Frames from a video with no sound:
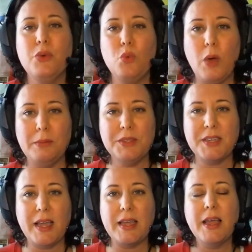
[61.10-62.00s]
the
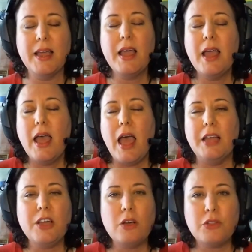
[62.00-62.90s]
website
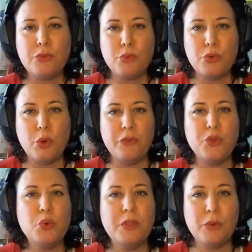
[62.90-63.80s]
and talk through a
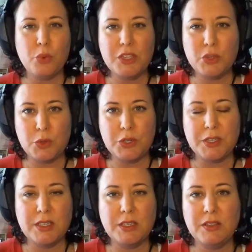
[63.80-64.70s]
few of the
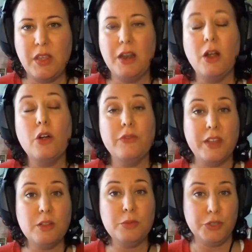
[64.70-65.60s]
resources that are
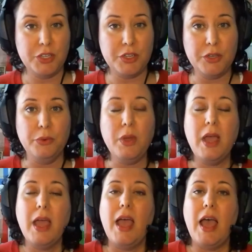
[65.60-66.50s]
available to you.
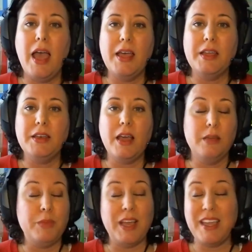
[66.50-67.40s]
And
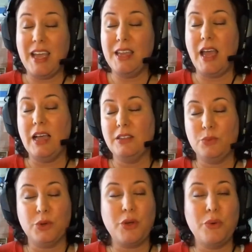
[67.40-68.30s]
uh, again, as
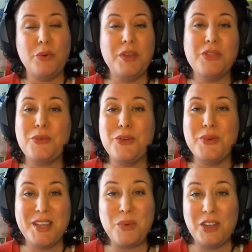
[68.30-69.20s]
we're going through
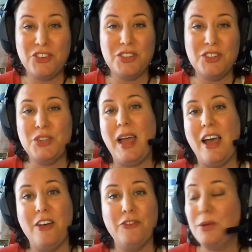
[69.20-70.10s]
any questions you
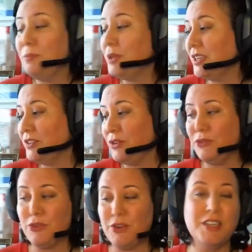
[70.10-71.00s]
have, please feel
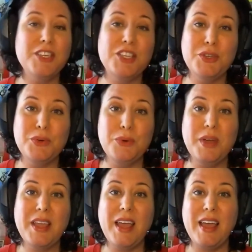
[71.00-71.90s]
free to
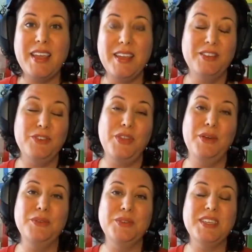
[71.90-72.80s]
enter
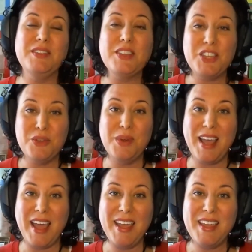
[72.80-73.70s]
those in the
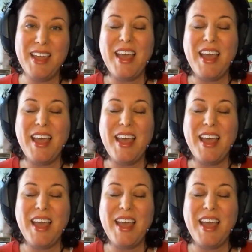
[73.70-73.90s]
Q&A